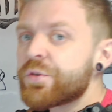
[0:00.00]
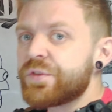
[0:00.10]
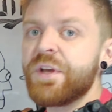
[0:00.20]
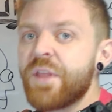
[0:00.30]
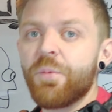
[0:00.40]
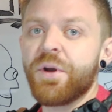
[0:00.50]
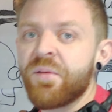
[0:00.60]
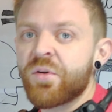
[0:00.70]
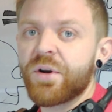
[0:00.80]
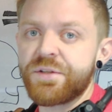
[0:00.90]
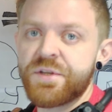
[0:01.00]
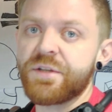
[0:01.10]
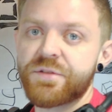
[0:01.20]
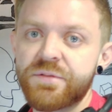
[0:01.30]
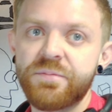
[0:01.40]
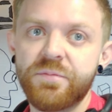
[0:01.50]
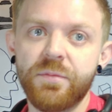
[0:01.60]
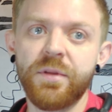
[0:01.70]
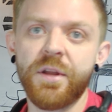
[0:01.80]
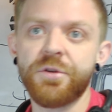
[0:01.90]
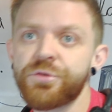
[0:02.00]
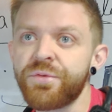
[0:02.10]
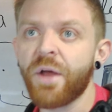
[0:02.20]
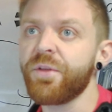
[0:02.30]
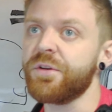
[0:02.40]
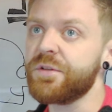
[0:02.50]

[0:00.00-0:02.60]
the first thing that would ever exist in true